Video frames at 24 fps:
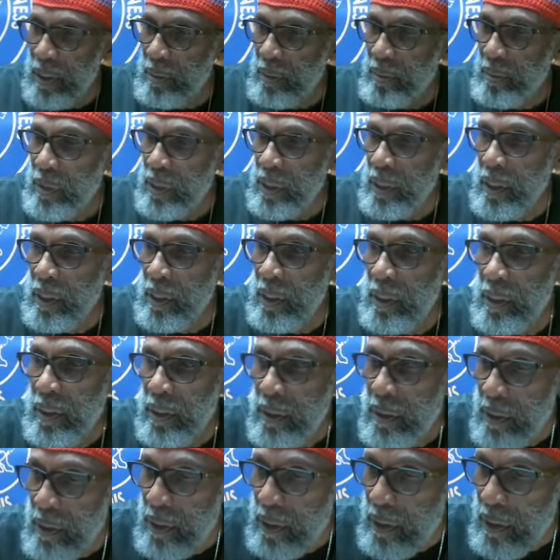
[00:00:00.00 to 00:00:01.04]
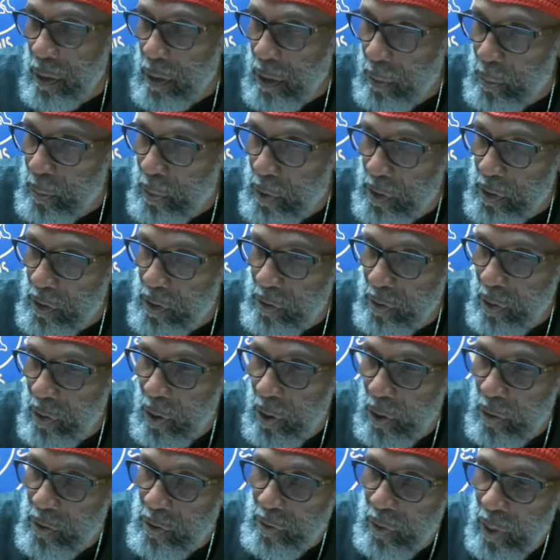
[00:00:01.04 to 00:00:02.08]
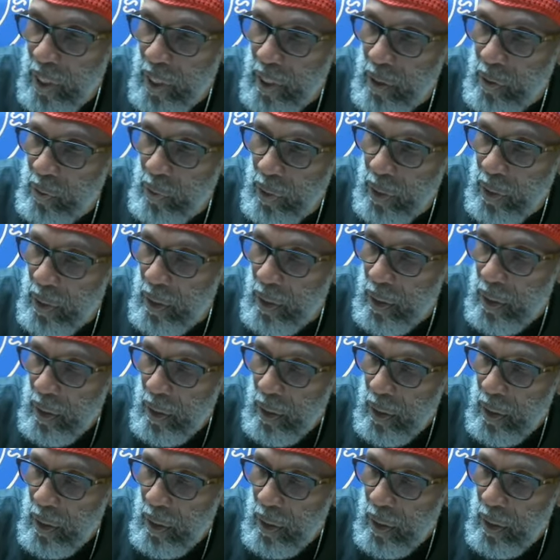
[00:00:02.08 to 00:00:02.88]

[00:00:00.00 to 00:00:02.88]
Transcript: Let me uh, look it up in the Strongs right quick.